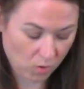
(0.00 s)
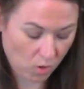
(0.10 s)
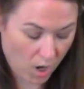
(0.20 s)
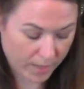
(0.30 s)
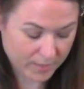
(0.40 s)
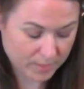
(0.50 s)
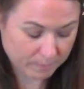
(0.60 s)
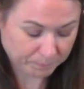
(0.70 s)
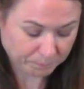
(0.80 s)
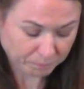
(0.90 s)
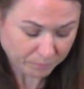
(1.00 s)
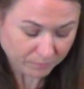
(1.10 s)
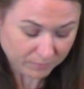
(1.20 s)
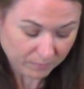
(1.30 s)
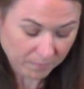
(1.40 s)
cross
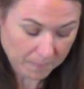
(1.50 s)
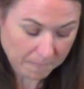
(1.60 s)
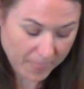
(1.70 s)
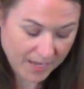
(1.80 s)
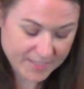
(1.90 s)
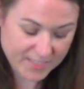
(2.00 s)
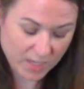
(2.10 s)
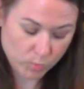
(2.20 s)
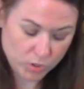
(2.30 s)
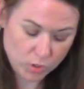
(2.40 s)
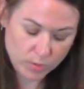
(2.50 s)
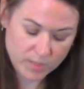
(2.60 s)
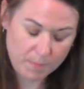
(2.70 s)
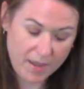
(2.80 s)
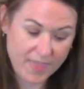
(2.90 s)
and said it was used
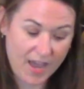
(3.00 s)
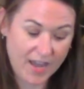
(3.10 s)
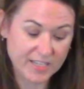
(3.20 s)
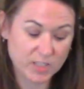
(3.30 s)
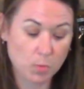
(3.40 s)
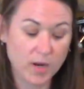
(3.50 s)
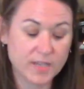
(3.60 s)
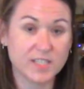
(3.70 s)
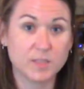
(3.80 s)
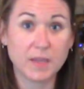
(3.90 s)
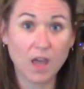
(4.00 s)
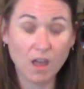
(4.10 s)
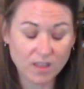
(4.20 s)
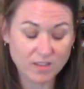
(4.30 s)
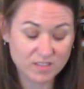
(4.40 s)
to pay the highest price is
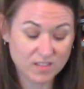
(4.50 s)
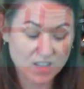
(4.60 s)
because